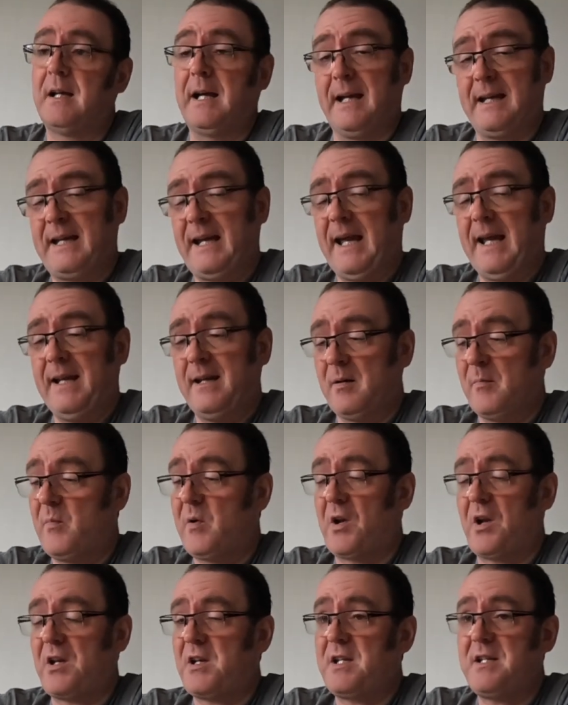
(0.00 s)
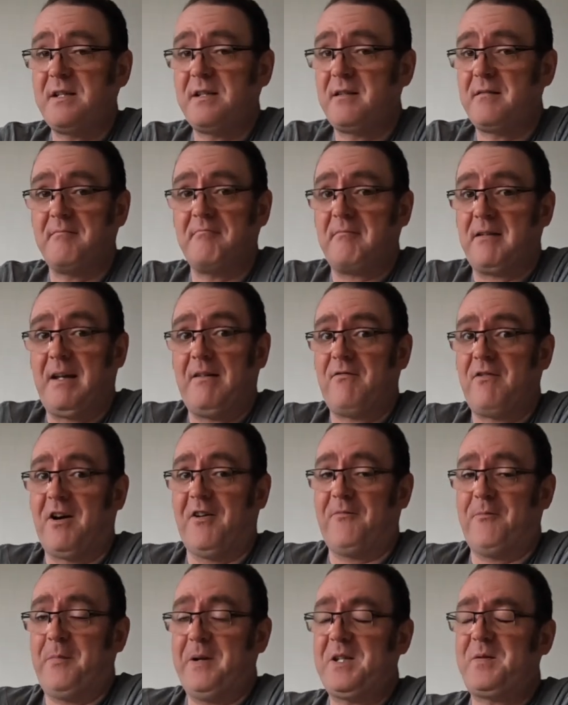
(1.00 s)
Again, apologies if
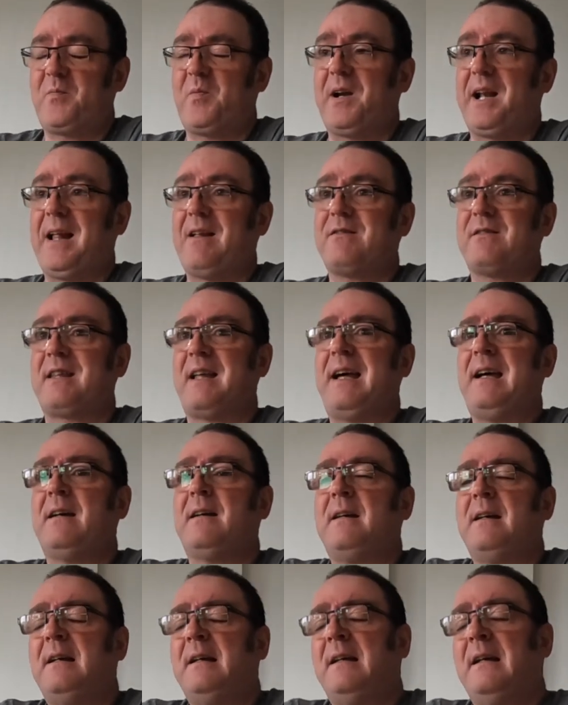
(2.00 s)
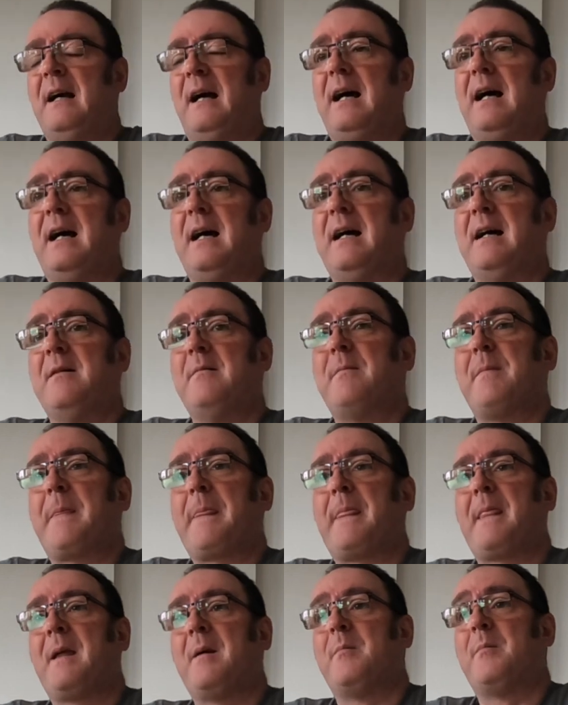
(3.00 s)
I've mispronounced that,
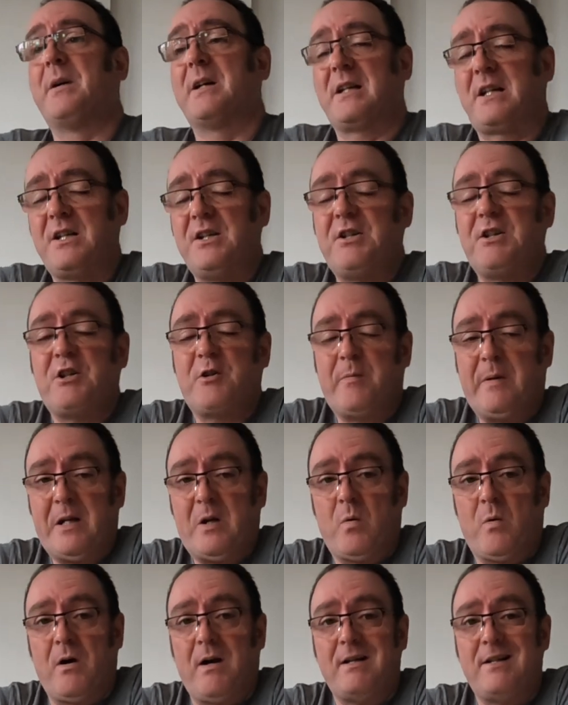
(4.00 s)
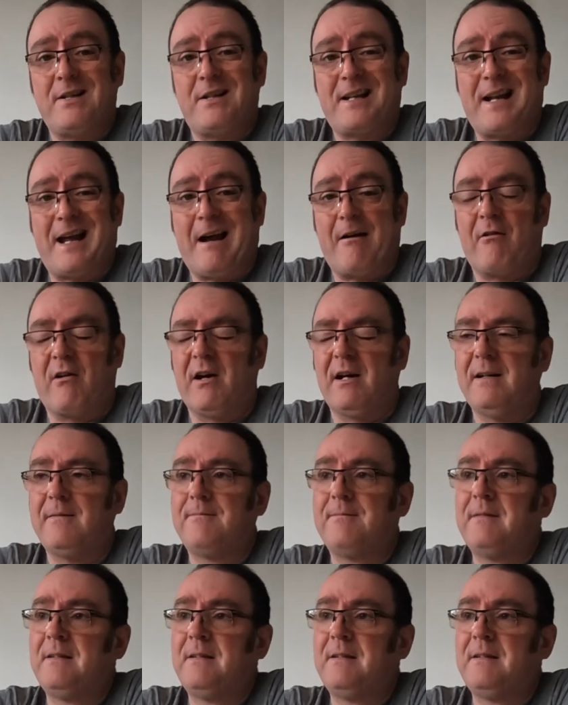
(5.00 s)
but considerably quieter than Arai.